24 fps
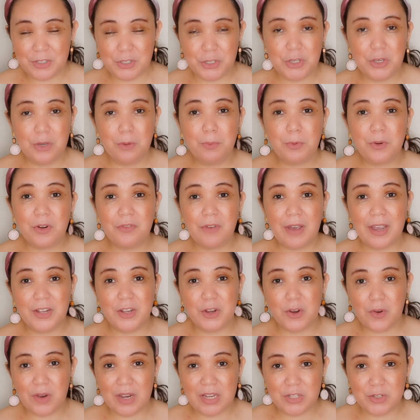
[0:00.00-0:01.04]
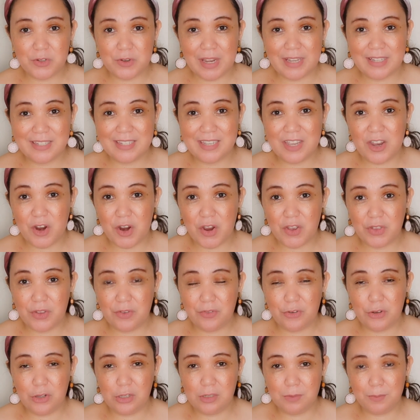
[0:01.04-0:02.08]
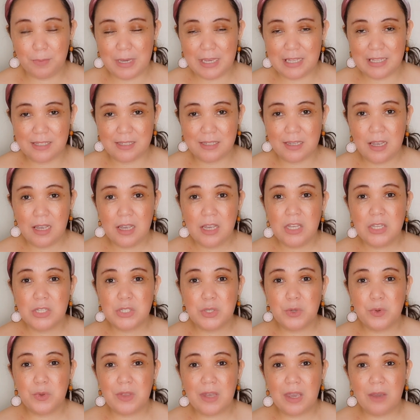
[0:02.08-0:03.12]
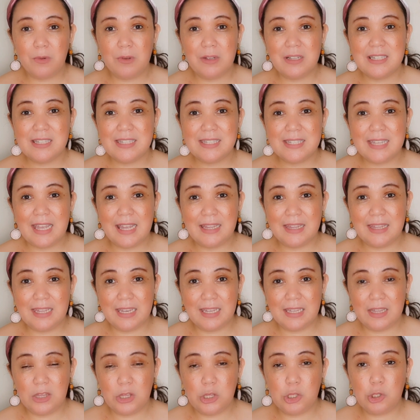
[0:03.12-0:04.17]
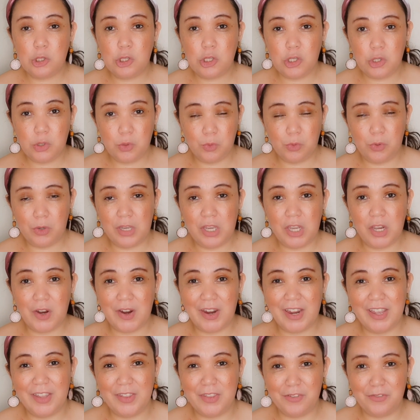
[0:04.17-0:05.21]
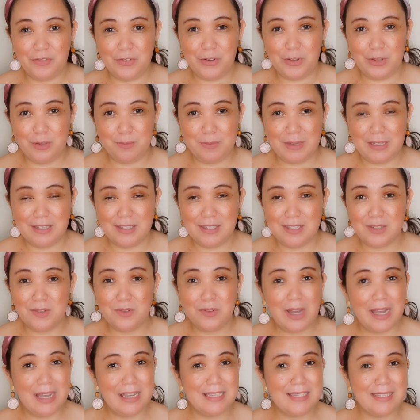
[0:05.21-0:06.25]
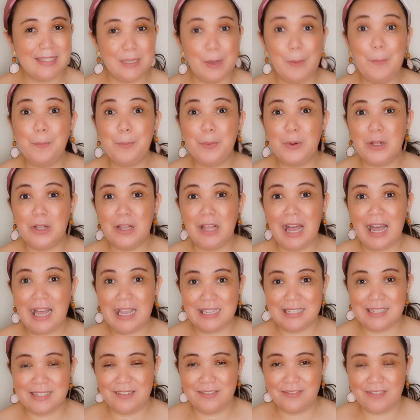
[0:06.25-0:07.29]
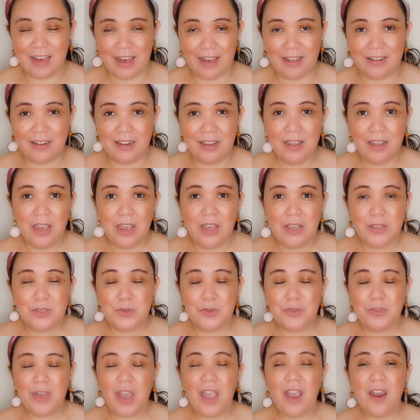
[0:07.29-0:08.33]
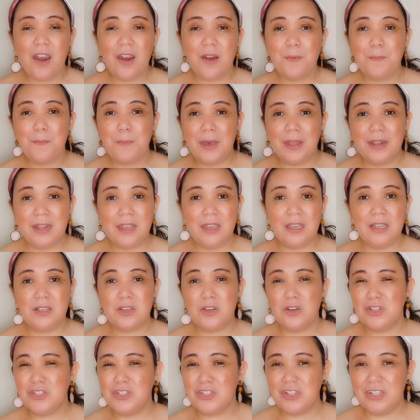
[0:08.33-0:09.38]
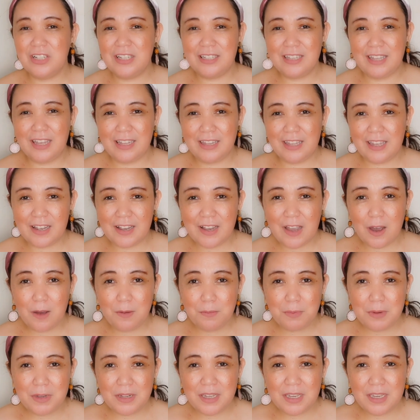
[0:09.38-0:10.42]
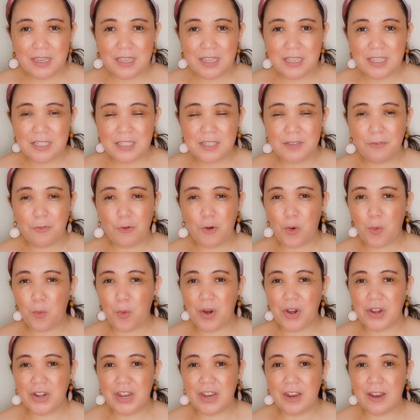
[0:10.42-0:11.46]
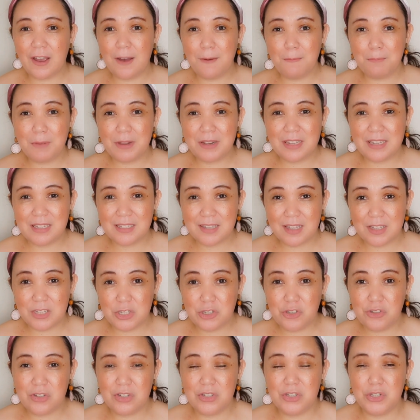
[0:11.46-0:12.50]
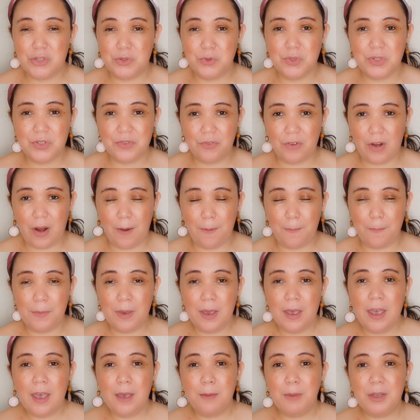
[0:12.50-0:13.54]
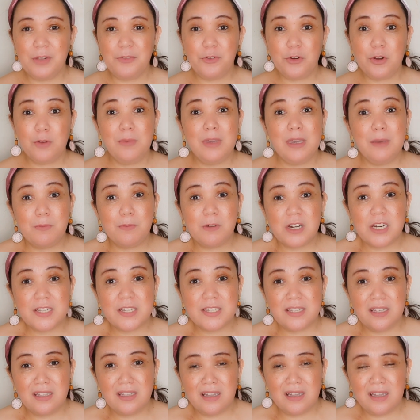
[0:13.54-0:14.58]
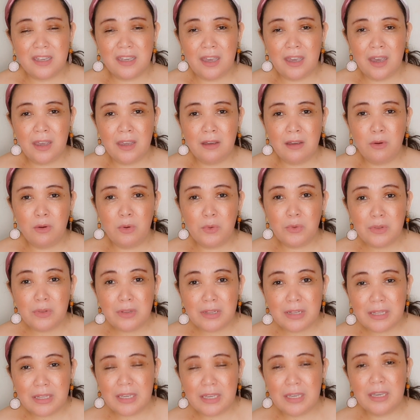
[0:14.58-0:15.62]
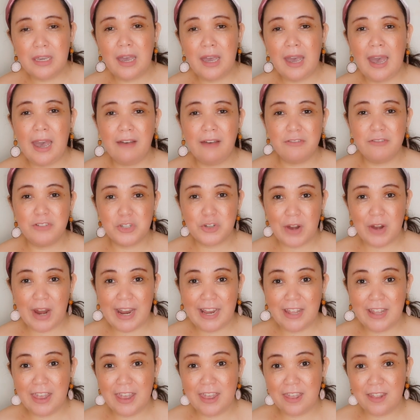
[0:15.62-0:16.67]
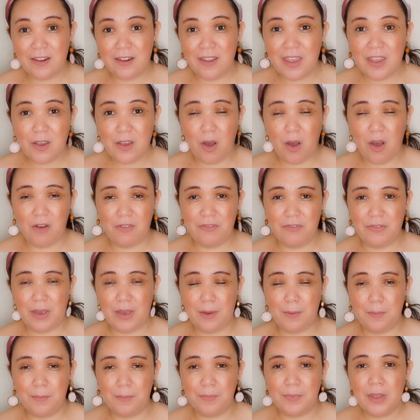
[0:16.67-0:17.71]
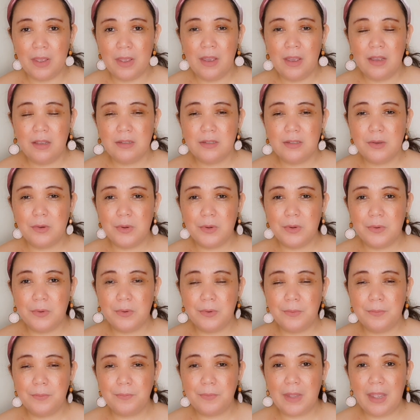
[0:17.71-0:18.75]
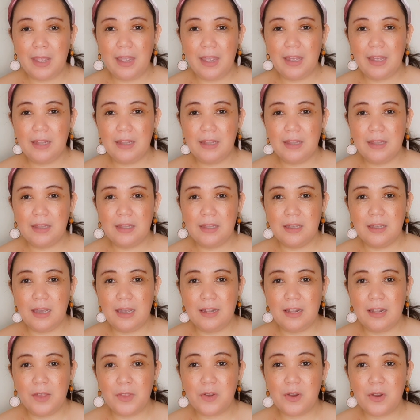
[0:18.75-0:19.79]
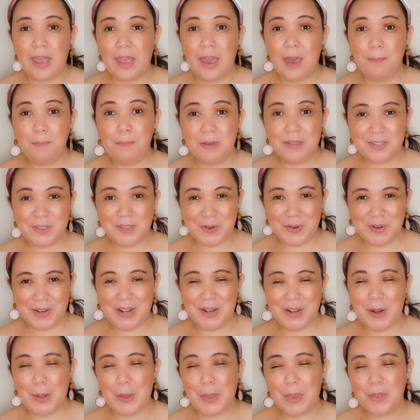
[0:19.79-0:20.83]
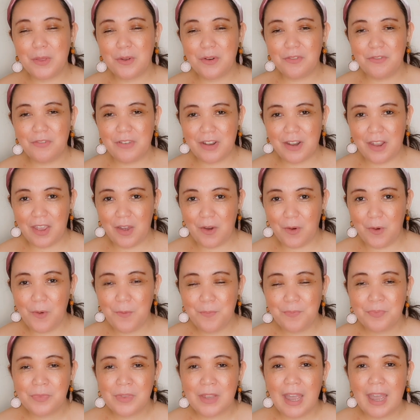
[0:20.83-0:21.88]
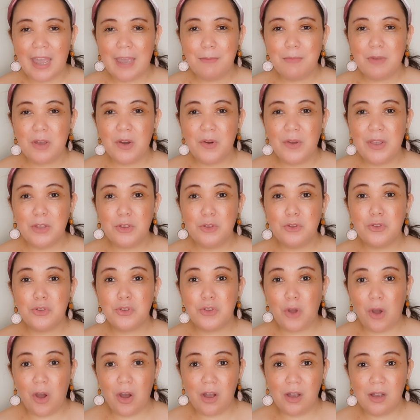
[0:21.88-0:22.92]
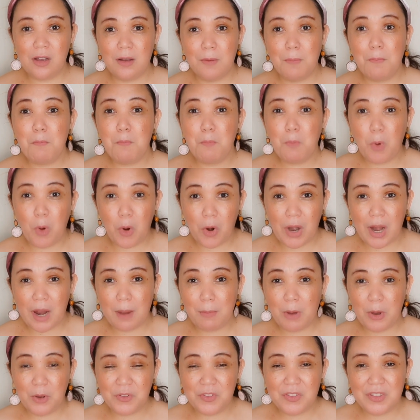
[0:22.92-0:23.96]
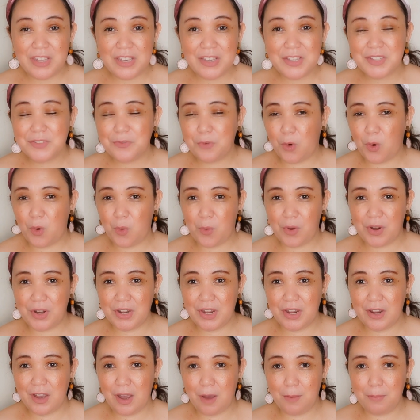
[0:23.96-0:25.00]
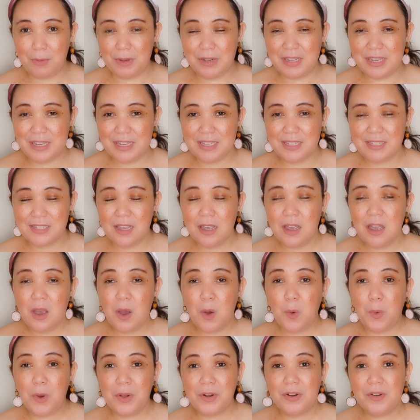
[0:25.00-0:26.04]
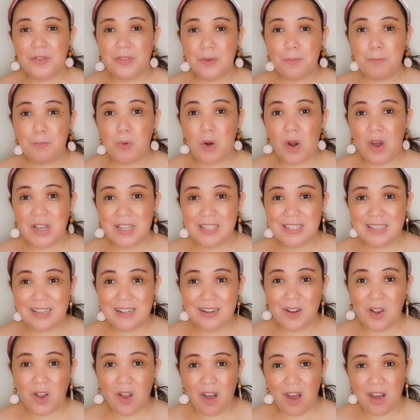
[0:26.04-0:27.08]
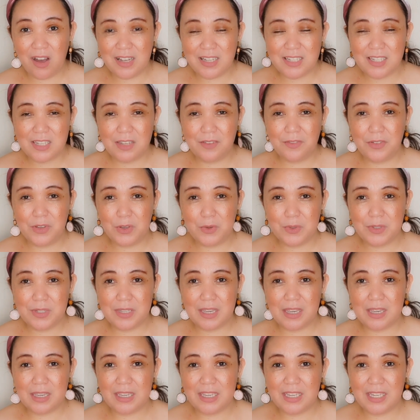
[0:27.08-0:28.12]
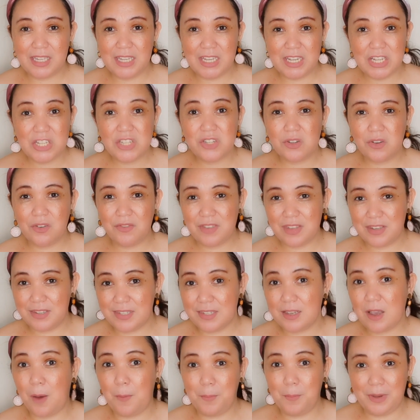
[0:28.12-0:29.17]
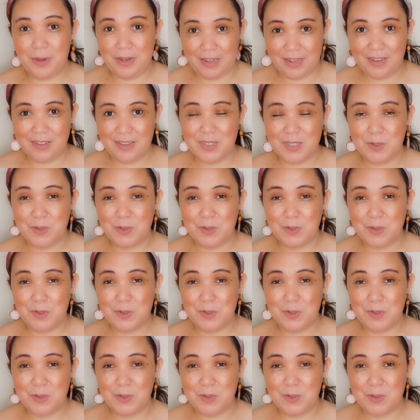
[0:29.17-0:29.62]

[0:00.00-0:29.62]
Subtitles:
So you provide your address here in the Philippines, so they will send it to you here in the Philippines. So as simple as that. So there are many consolidating companies, forwarding companies that you could choose from, but for me personally, I only have tried 3 of them. So in another episode, in another video, I'm going to talk more about these forwarding companies. What are the pros and cons of using each of this company?